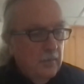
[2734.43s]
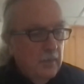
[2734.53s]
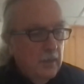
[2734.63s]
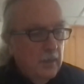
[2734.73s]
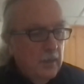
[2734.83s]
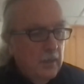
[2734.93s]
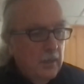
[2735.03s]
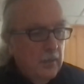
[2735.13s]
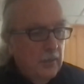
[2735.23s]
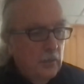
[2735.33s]

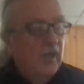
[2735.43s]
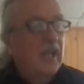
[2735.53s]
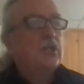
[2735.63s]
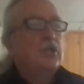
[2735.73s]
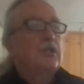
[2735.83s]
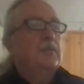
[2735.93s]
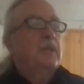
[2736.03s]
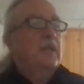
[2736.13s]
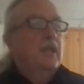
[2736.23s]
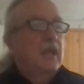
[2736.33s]
the relationship to
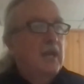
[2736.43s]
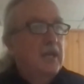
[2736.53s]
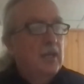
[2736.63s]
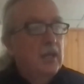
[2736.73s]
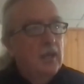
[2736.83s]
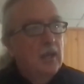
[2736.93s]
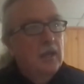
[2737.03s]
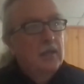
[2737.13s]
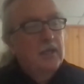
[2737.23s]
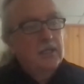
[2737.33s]
the land,
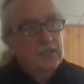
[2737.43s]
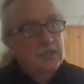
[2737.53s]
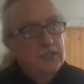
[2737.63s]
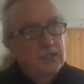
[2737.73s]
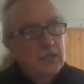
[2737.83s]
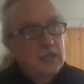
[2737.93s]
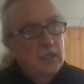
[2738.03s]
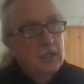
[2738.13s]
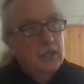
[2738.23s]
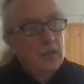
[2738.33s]
Indigenous
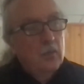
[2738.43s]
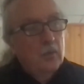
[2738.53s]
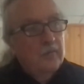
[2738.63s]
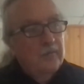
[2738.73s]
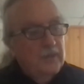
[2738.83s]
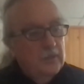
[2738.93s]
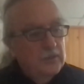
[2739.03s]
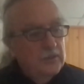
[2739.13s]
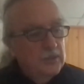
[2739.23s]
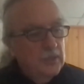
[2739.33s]

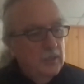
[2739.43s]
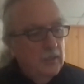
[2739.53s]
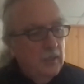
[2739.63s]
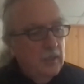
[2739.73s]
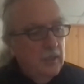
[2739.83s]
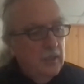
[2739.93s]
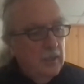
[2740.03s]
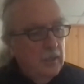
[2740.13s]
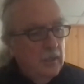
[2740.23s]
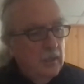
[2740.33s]
worldviews,
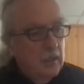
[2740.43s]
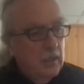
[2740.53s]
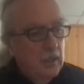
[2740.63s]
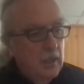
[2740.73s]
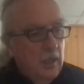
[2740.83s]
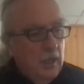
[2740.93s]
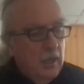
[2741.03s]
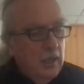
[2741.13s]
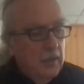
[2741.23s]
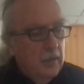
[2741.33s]
and
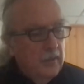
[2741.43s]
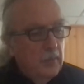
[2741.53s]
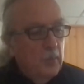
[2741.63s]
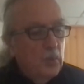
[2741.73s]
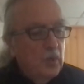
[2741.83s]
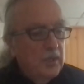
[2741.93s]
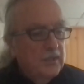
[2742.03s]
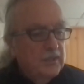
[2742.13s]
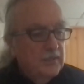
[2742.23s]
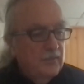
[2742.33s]
the
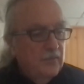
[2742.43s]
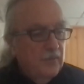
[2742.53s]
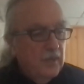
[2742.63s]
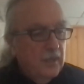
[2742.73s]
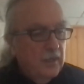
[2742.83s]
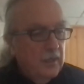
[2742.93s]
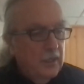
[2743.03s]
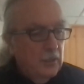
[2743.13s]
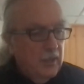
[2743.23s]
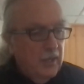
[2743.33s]
importance of
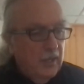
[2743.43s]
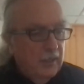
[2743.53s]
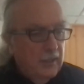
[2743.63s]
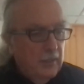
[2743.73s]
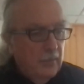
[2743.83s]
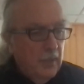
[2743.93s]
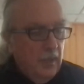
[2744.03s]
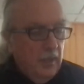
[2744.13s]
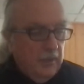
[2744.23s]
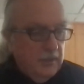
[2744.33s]
integrating them.
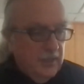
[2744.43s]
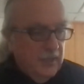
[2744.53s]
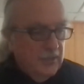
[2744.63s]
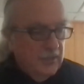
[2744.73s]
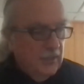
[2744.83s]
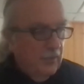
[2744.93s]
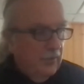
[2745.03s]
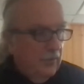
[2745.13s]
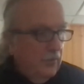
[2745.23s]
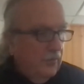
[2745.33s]
The
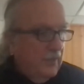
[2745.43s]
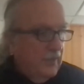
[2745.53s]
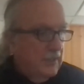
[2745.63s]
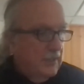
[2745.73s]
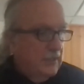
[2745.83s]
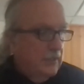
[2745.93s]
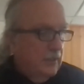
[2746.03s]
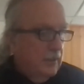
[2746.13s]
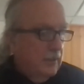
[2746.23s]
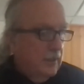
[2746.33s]
TRC reflects
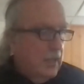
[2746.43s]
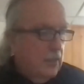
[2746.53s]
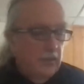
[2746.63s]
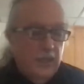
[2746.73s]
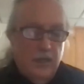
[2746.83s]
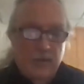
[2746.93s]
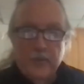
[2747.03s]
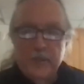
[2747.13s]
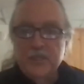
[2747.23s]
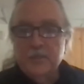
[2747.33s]
on not only
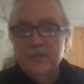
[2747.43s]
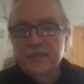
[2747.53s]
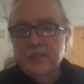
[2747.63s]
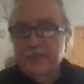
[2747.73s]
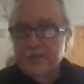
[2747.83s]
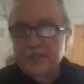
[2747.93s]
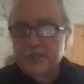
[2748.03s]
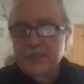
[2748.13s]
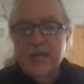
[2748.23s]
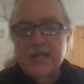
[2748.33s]
governments, but civil
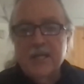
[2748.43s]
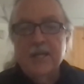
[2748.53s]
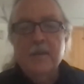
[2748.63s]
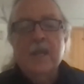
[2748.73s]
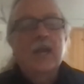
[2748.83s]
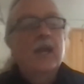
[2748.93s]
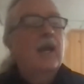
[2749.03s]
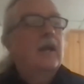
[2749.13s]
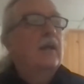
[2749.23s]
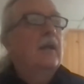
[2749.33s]
society,
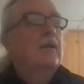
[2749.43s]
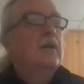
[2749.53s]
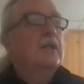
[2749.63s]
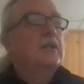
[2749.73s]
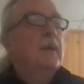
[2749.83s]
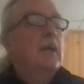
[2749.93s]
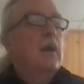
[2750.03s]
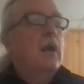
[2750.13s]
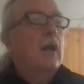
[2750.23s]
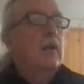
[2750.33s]
and talks about
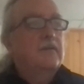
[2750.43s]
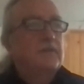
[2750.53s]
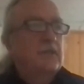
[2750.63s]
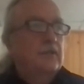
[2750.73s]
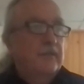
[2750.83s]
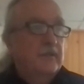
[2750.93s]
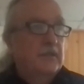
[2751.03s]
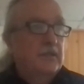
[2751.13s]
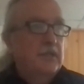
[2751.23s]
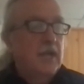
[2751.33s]
all of civil
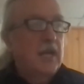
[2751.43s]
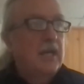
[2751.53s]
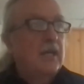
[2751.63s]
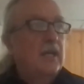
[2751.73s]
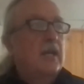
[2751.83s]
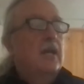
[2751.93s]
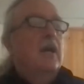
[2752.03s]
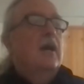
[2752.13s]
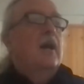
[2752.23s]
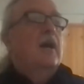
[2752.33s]
society.
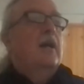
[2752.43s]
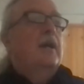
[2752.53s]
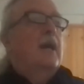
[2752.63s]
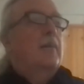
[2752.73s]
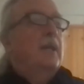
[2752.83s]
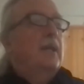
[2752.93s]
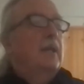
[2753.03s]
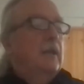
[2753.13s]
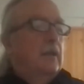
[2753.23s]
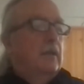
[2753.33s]

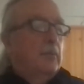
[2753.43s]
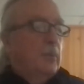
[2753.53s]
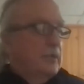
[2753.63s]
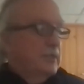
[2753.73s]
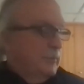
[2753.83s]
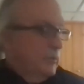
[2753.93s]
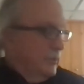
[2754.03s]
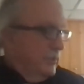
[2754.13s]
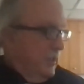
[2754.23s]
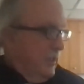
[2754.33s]
Adopting the
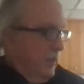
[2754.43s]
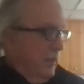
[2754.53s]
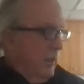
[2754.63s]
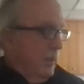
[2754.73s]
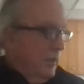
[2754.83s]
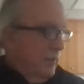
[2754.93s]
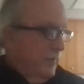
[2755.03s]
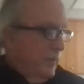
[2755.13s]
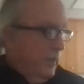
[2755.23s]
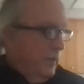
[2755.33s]
principles,
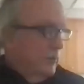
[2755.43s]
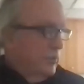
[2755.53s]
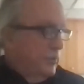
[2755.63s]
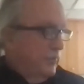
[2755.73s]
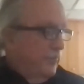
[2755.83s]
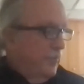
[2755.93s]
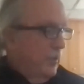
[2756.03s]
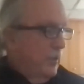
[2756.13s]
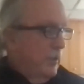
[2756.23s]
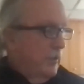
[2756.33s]
and those
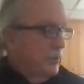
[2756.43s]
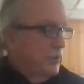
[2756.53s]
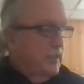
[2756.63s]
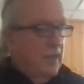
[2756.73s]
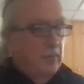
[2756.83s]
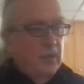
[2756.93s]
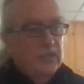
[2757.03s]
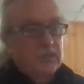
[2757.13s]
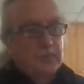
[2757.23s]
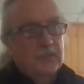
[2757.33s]
10
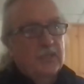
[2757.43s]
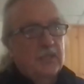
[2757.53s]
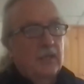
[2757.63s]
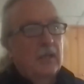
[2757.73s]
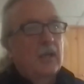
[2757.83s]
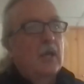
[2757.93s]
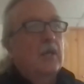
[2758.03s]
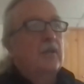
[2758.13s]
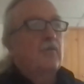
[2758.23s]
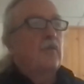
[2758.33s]
principles in the
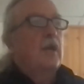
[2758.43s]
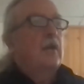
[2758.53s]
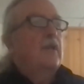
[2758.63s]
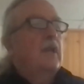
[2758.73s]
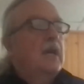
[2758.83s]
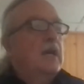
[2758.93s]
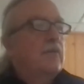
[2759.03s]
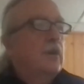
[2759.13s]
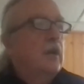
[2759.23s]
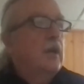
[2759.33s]
front of the
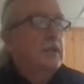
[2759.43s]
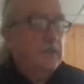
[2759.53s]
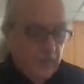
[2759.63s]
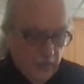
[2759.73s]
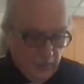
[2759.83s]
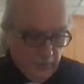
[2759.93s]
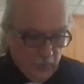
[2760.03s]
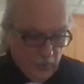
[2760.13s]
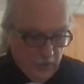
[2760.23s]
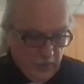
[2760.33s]
94 calls are very
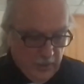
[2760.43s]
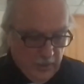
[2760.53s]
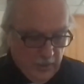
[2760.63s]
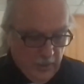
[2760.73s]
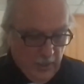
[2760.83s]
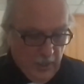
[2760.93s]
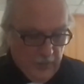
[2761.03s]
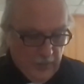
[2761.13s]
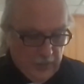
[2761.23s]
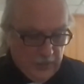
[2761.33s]
important.
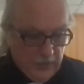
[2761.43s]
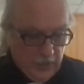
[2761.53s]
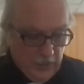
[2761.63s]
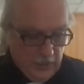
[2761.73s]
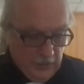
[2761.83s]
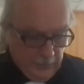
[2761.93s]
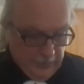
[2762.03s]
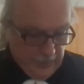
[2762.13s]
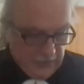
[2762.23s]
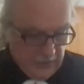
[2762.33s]
There's a little
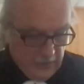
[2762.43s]
booklet